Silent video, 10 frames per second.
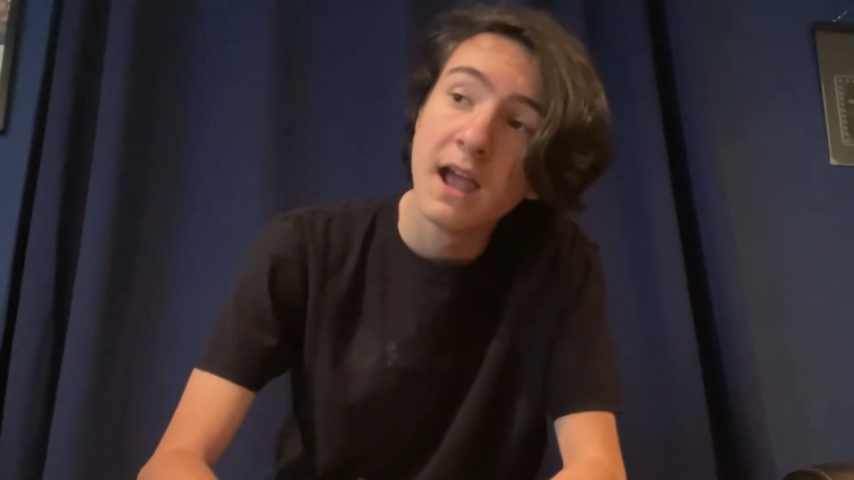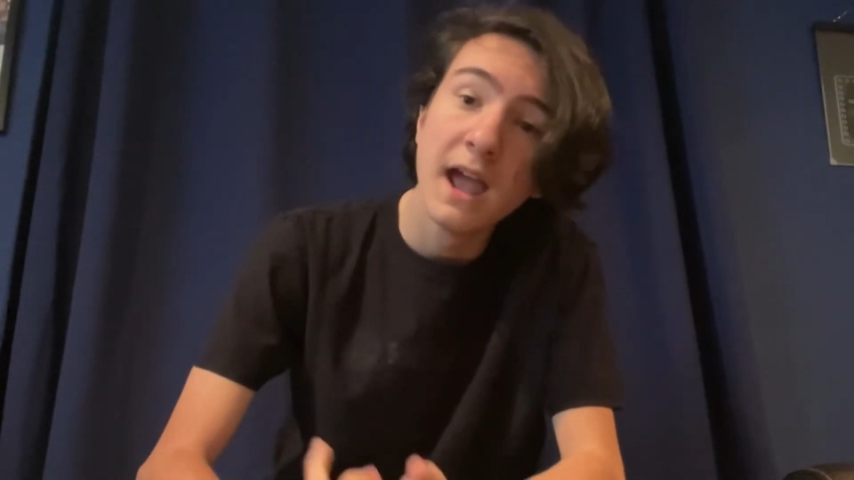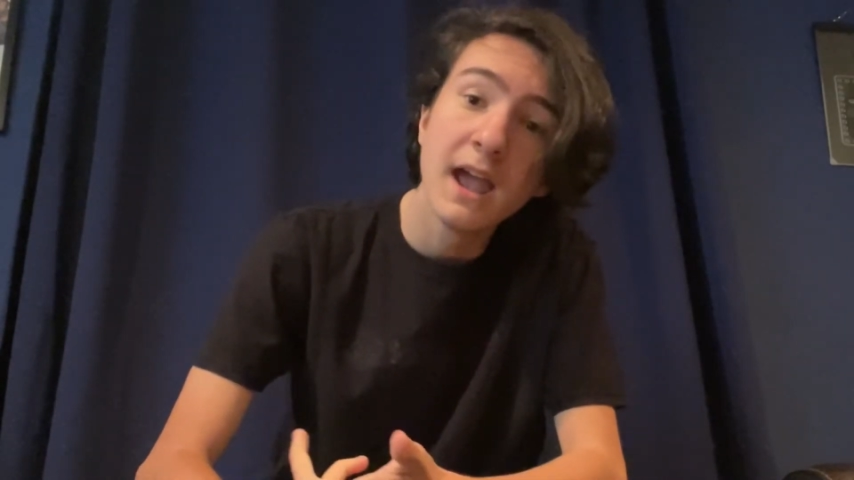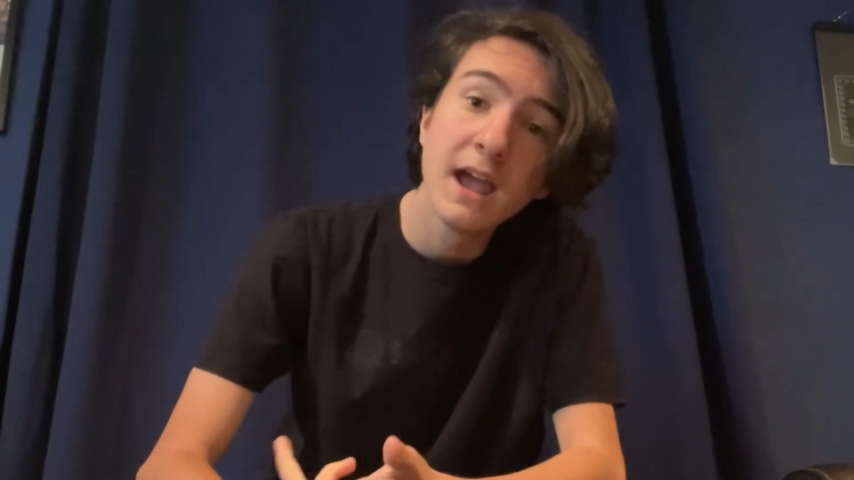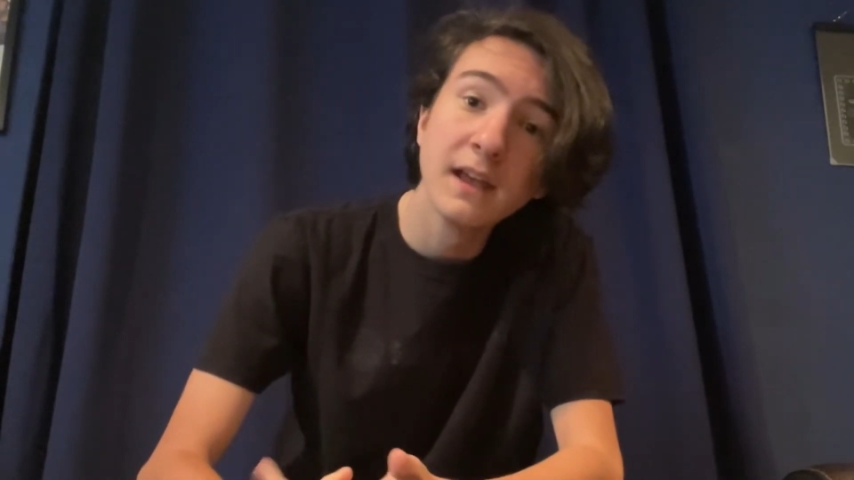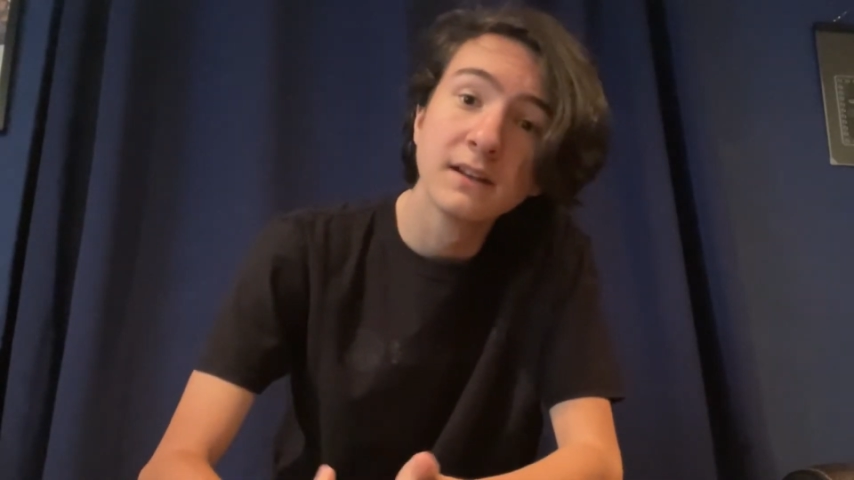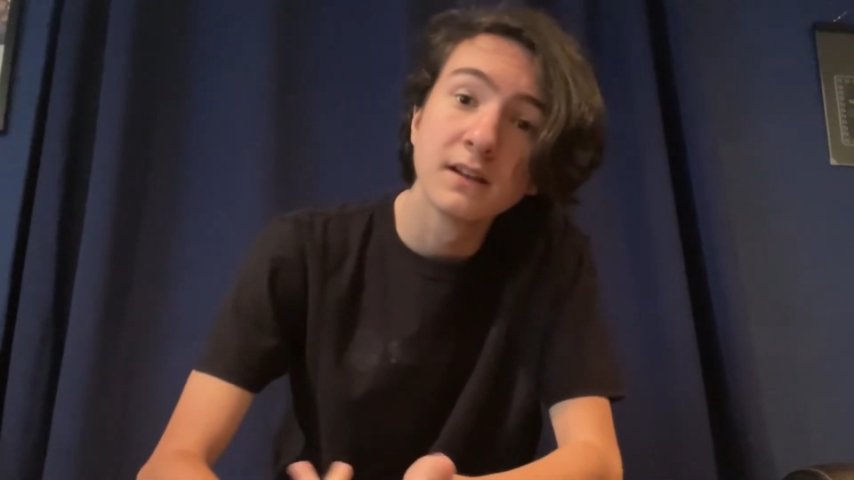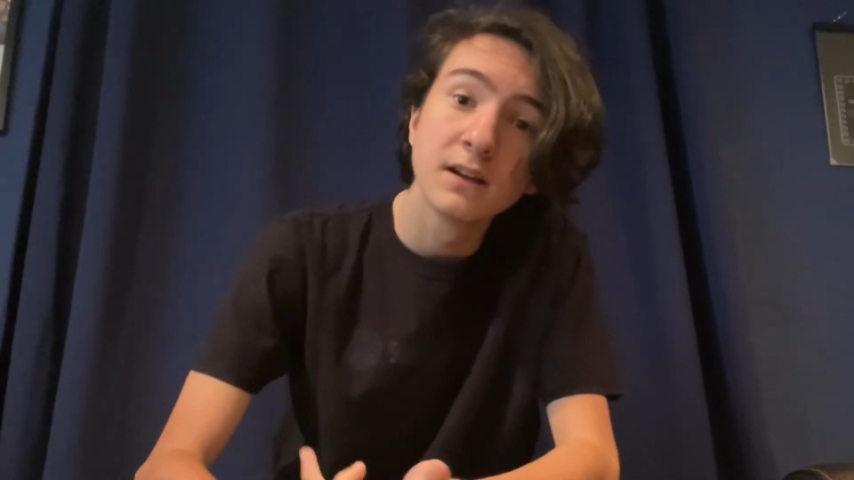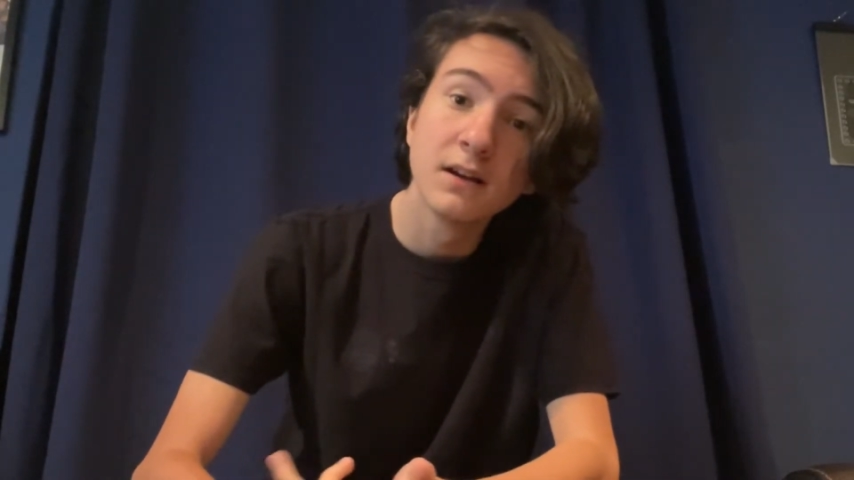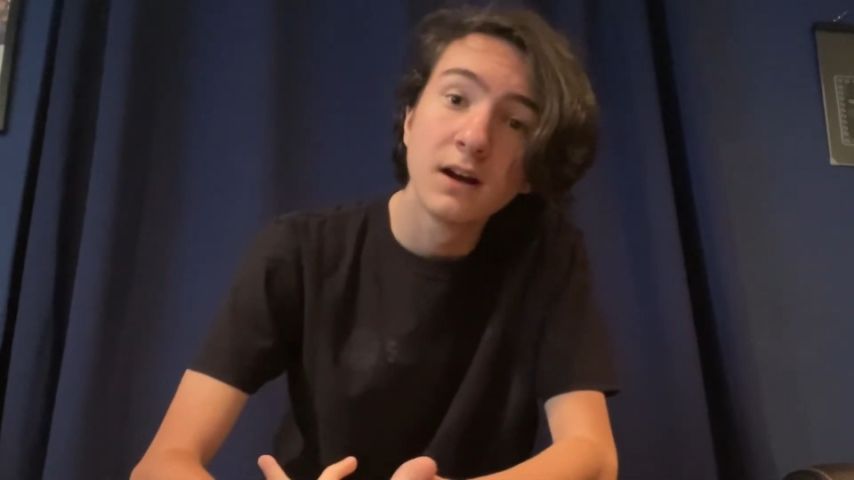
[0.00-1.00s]
and
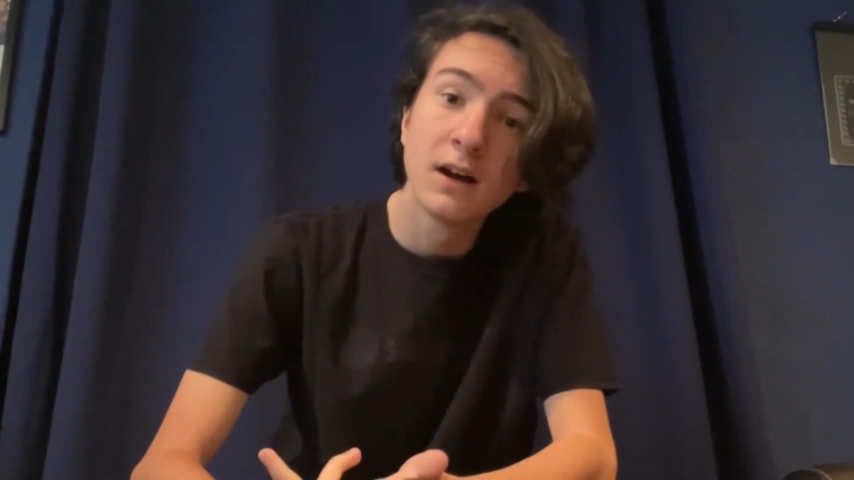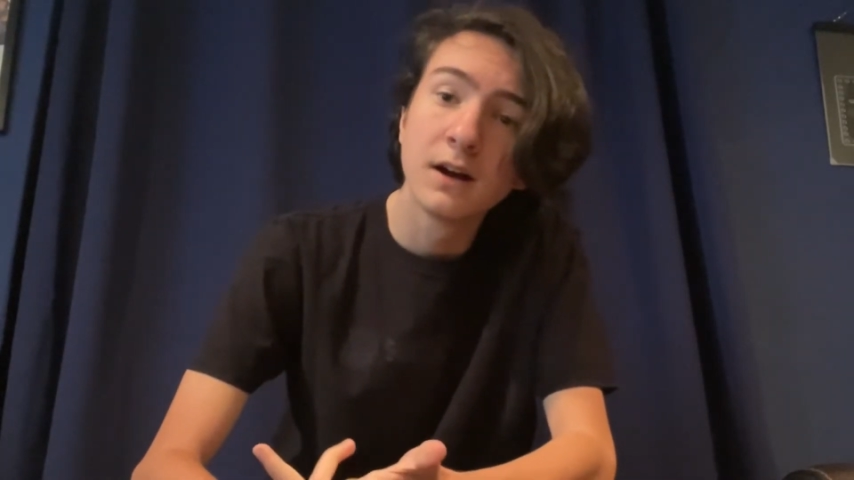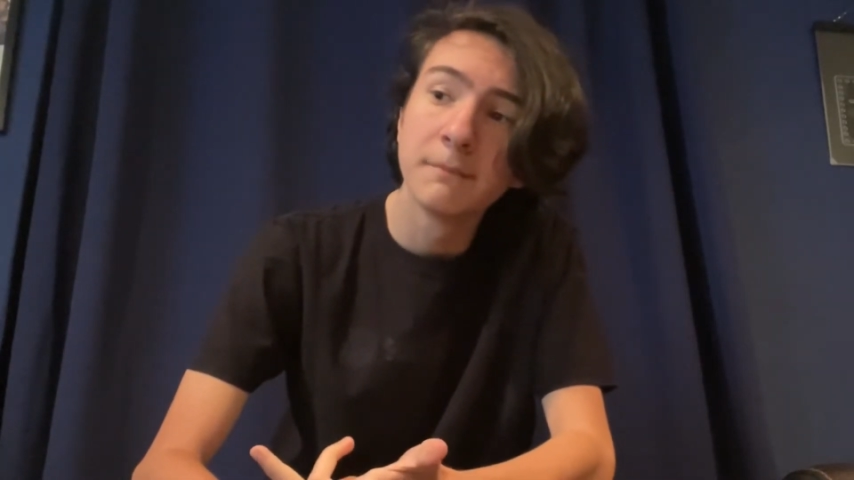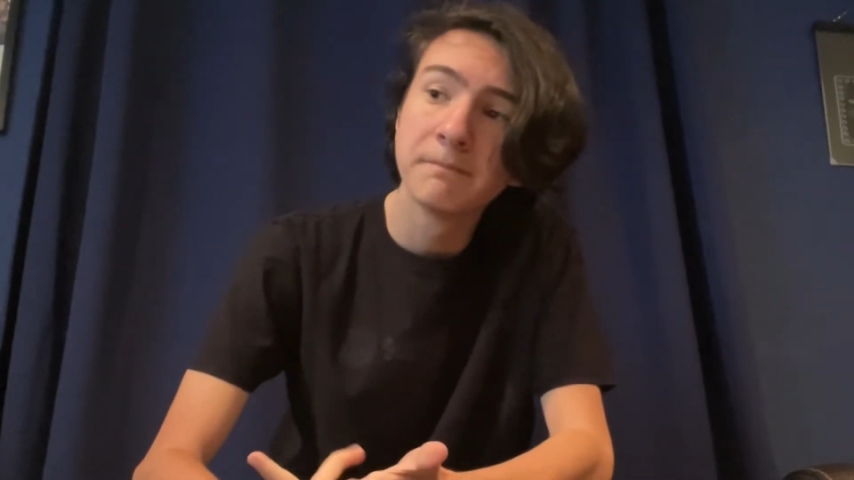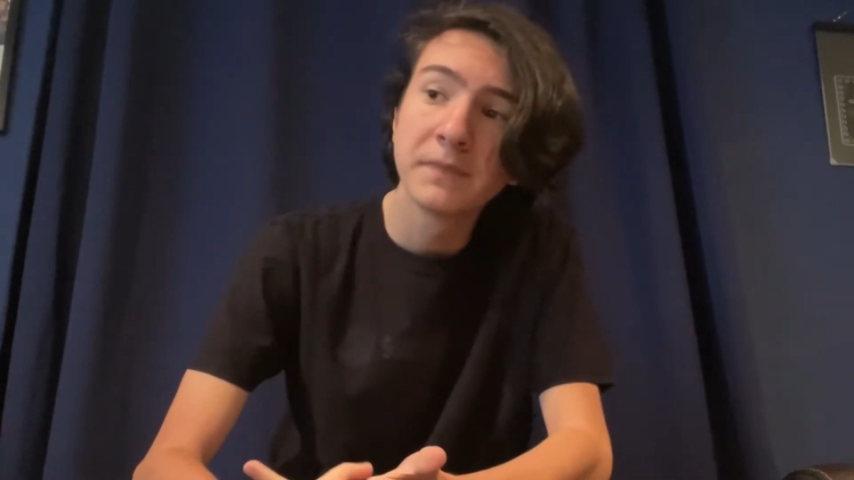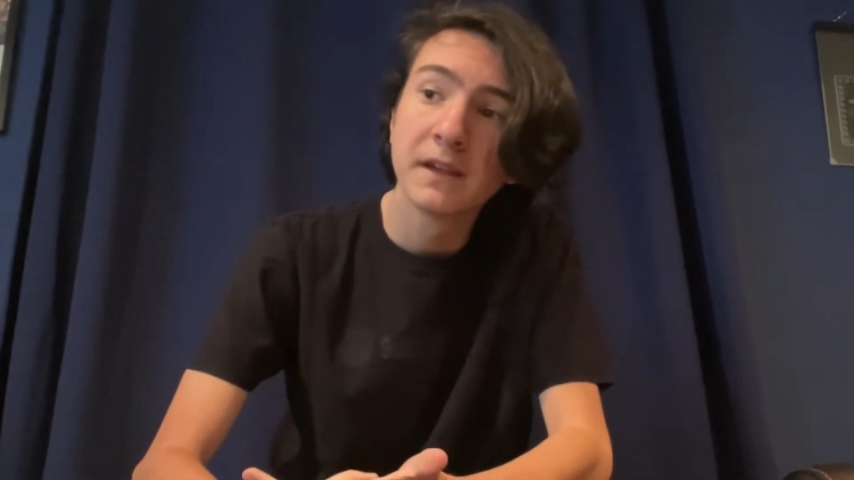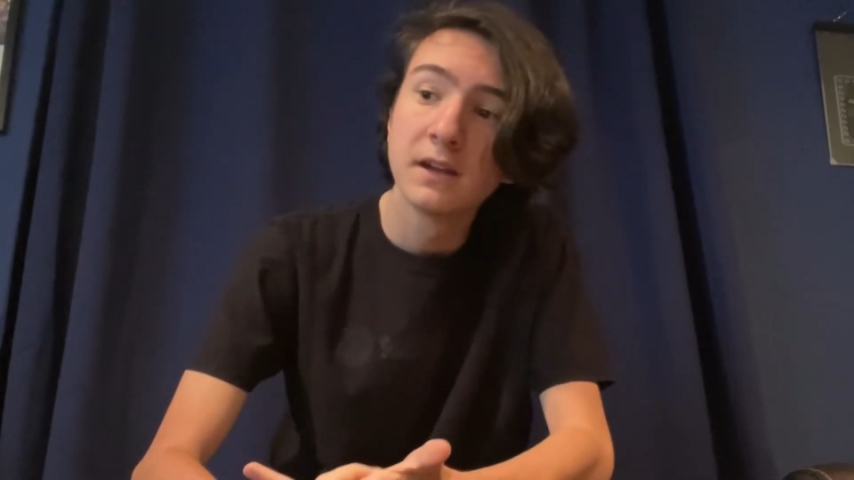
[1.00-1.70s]
um,